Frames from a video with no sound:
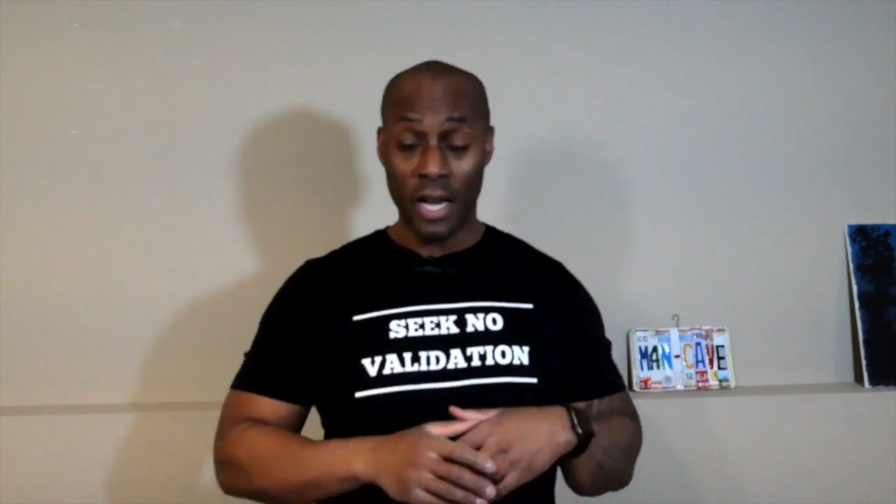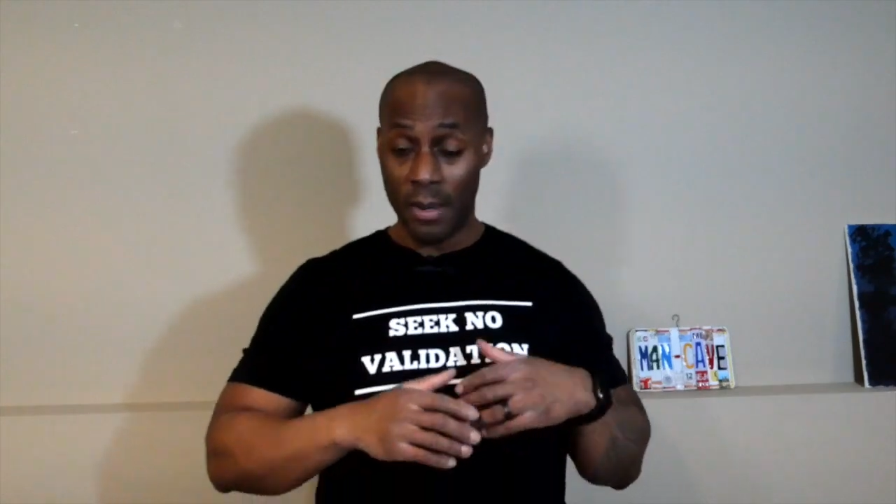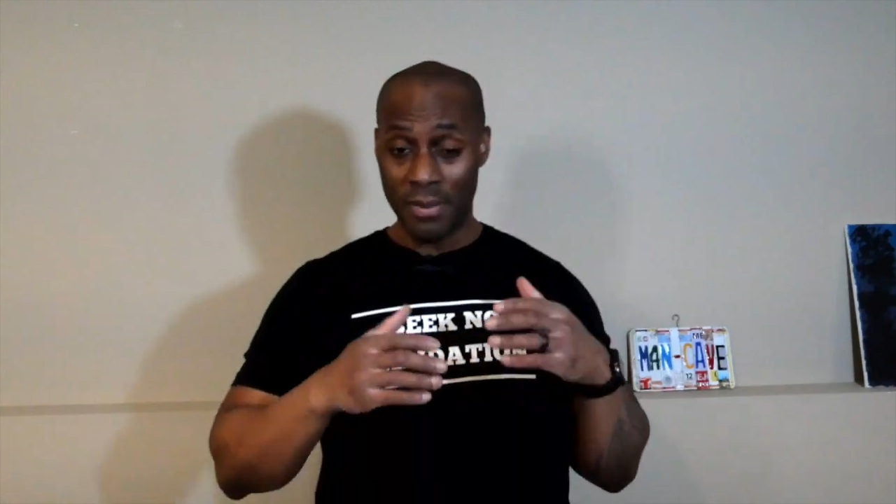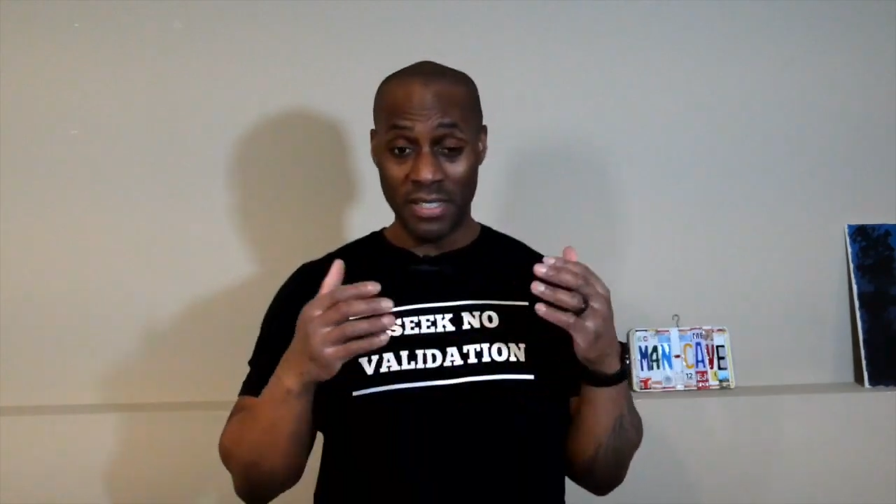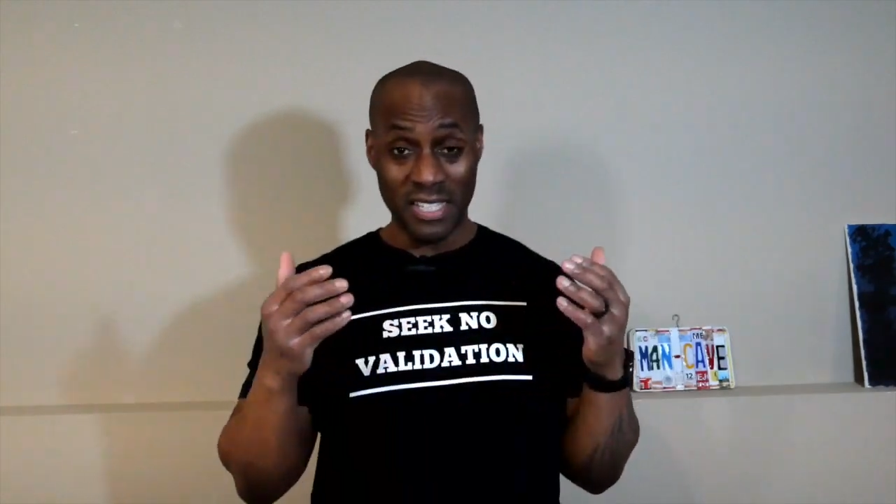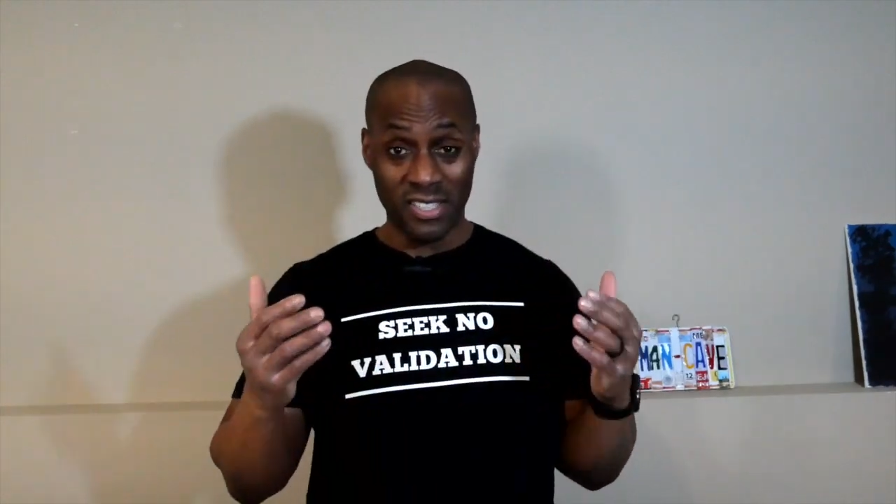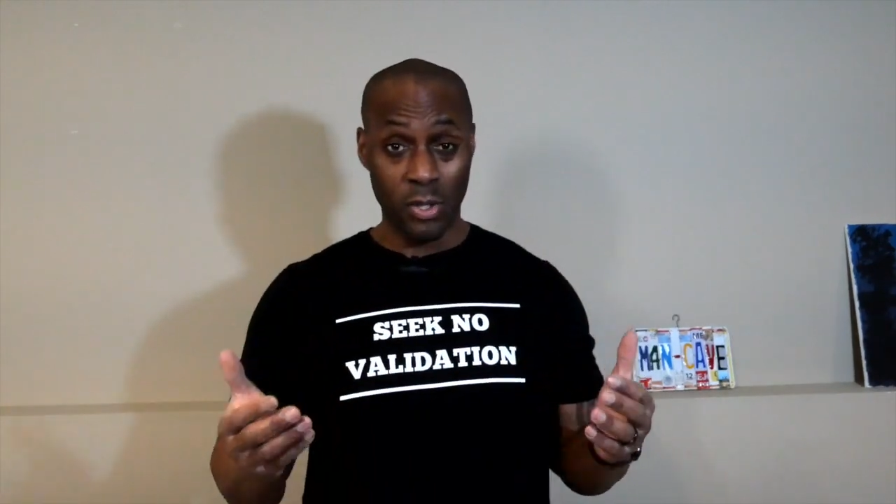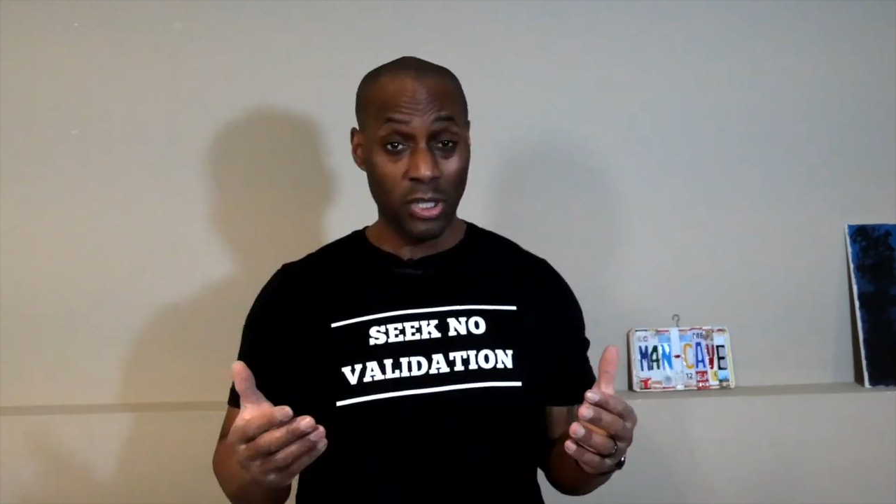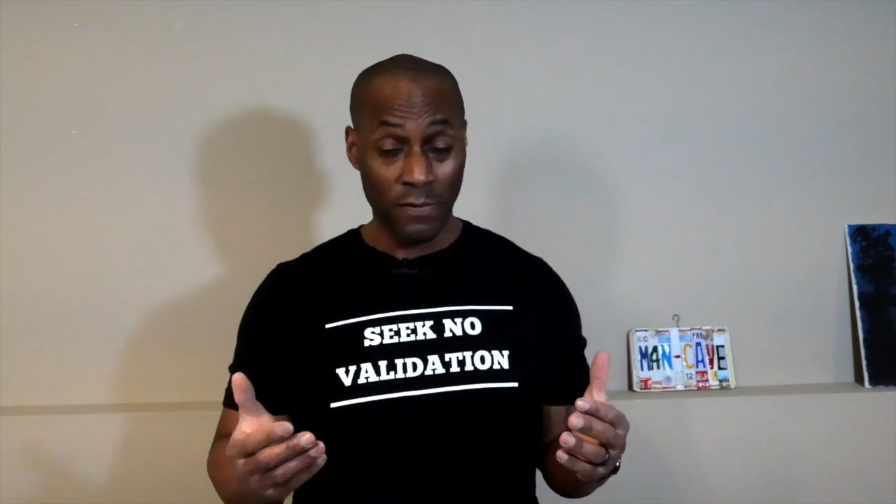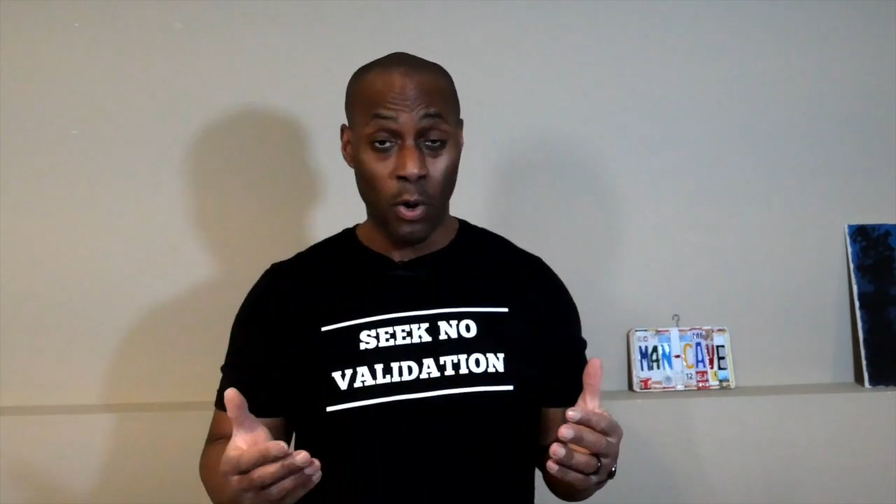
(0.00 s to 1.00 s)
The
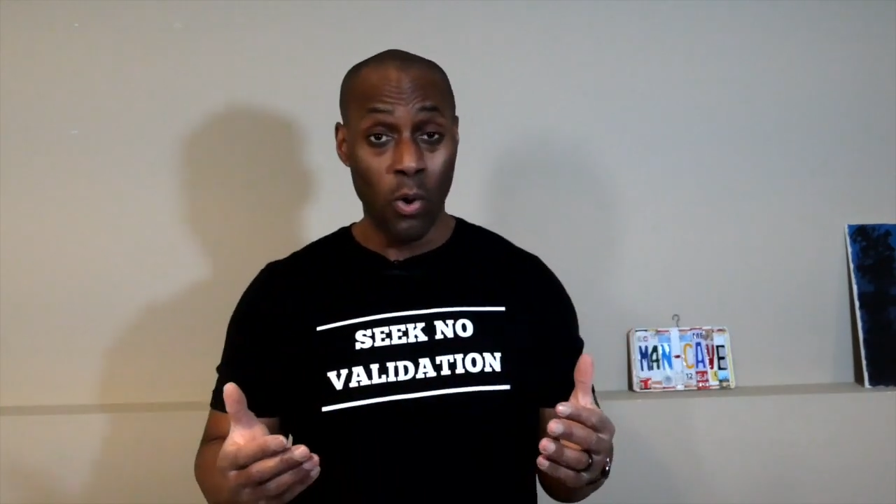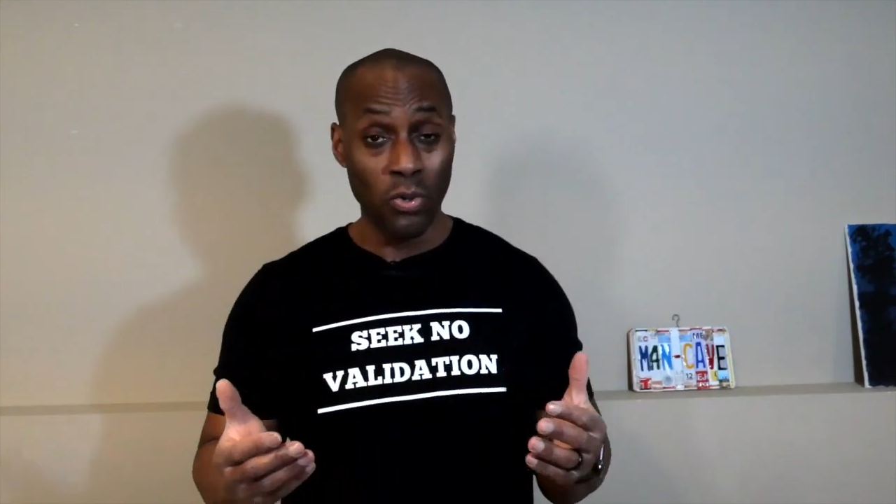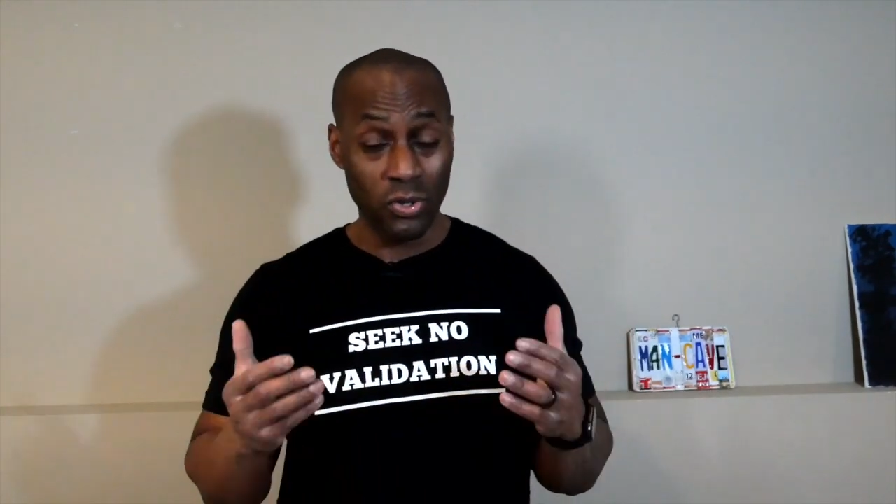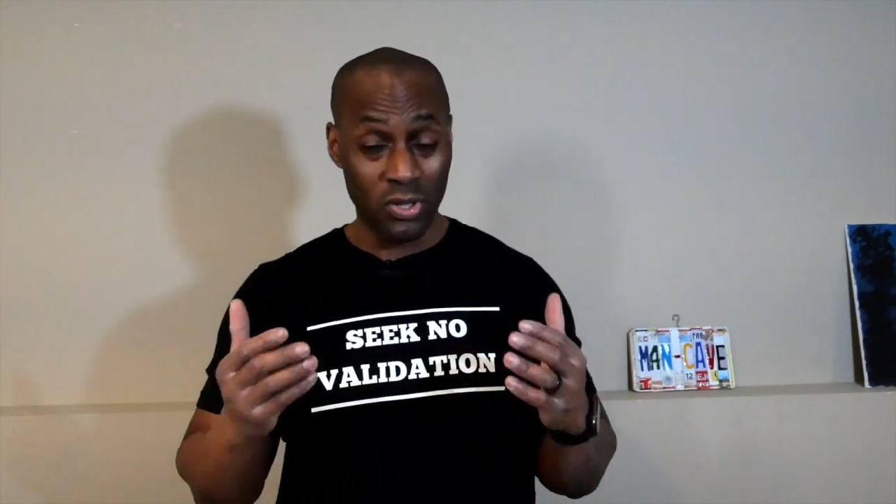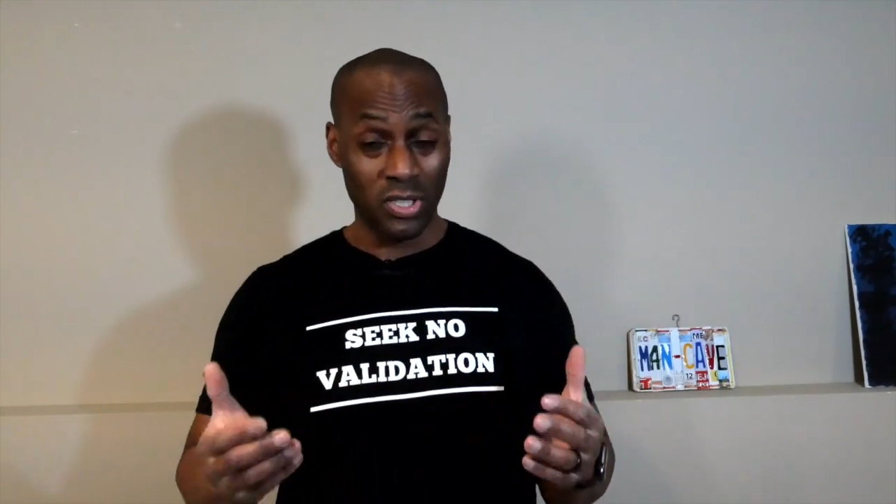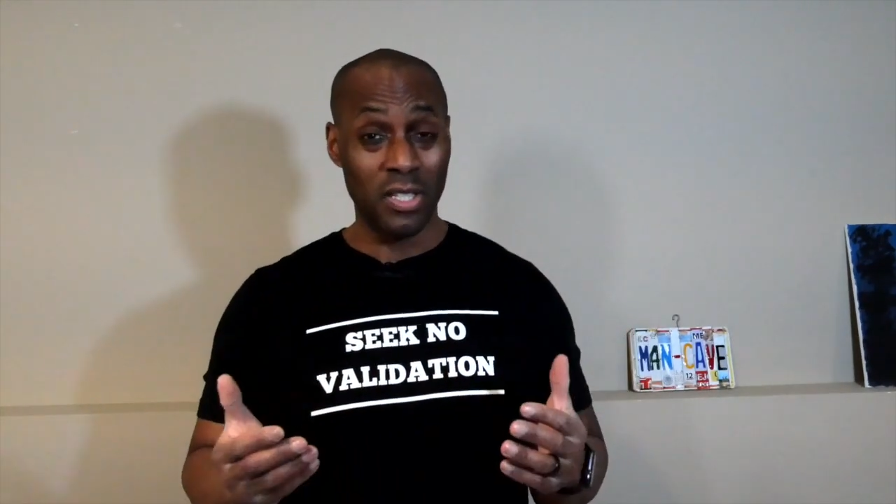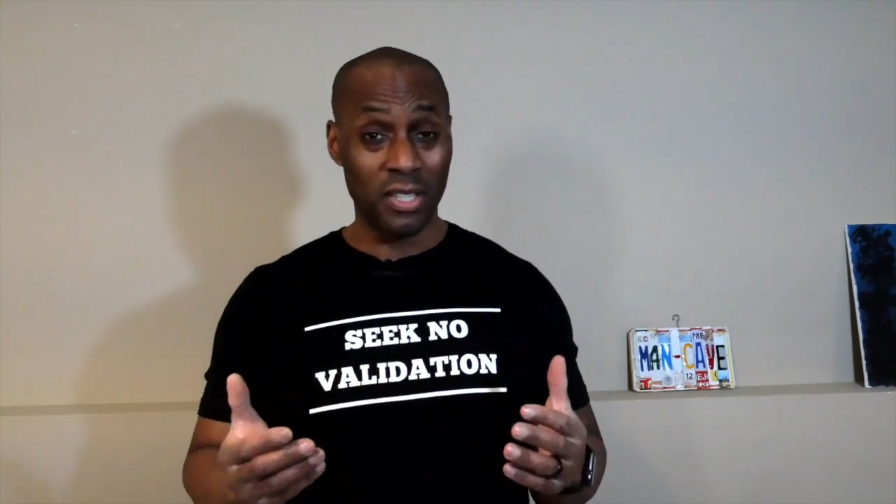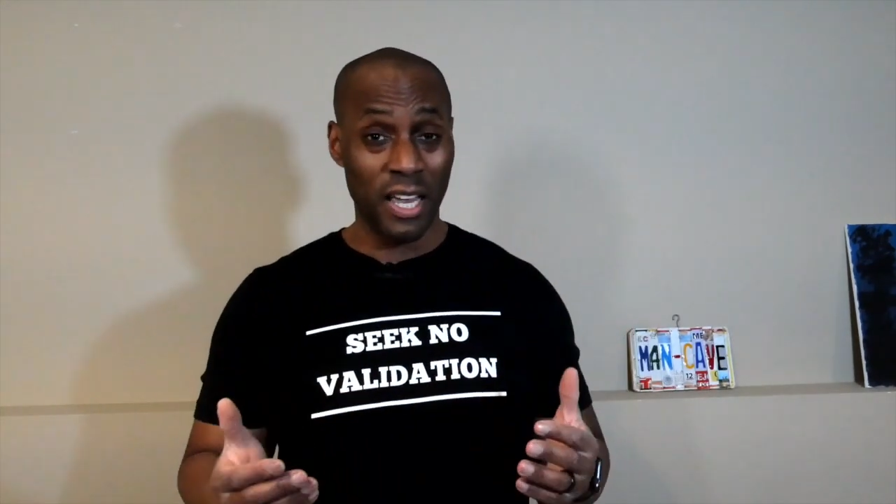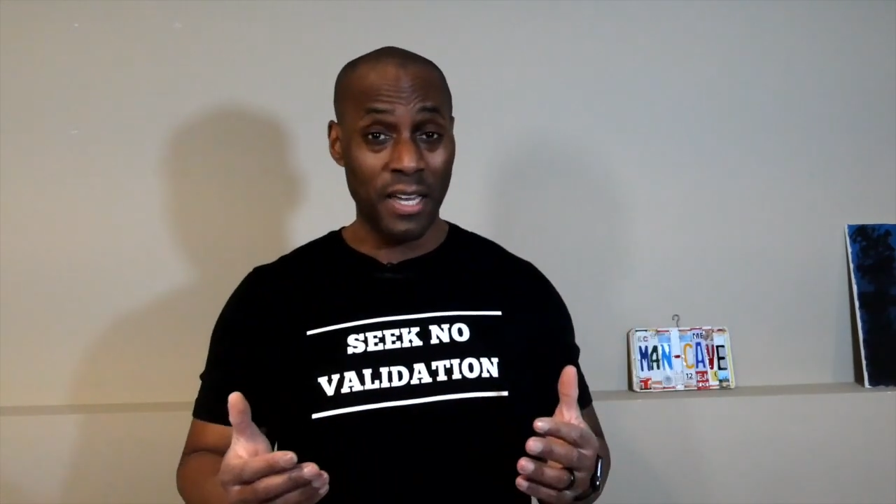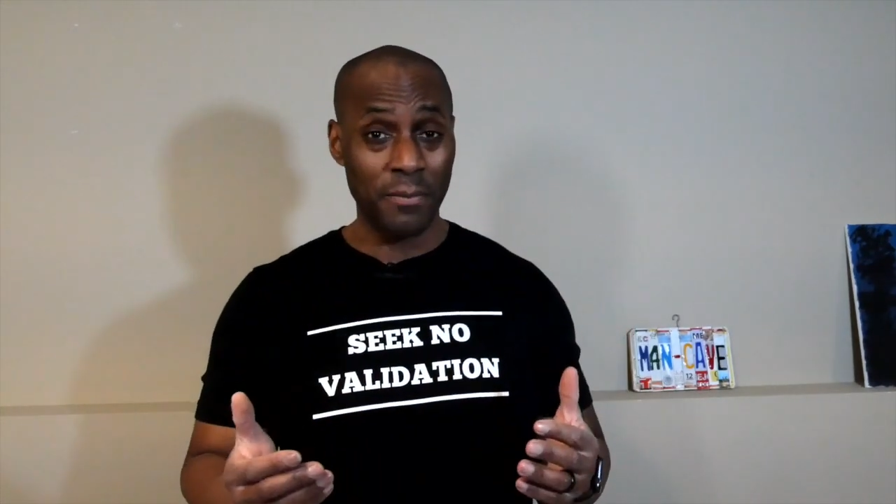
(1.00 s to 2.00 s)
seals have hold, so it's a
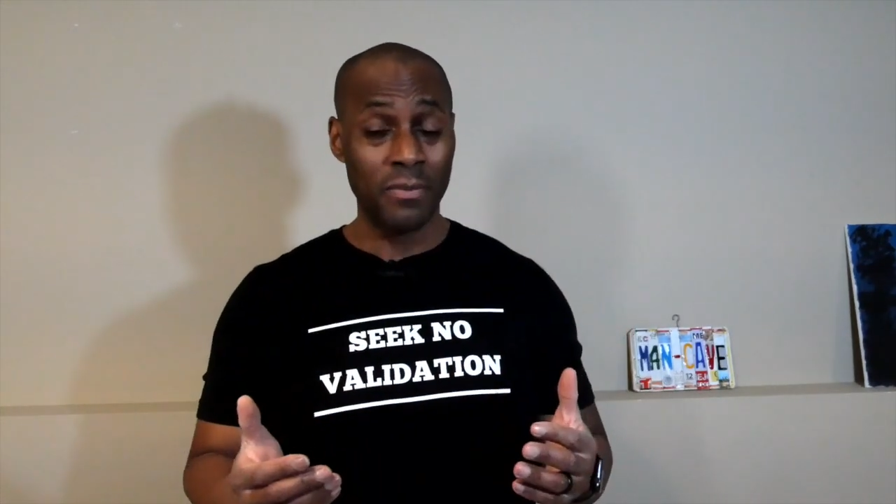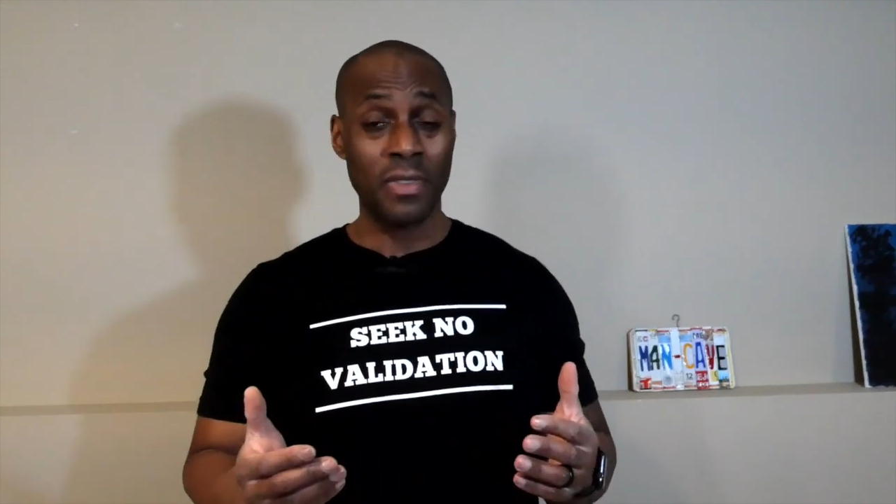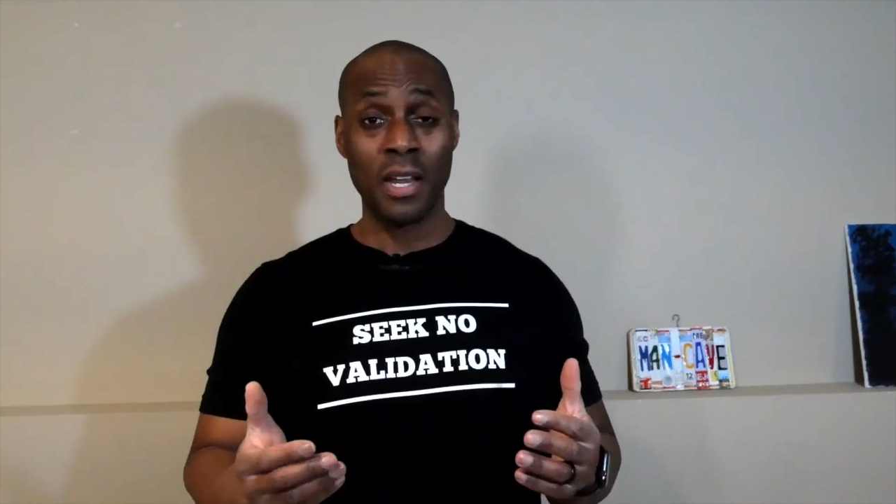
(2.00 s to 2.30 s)
good thing.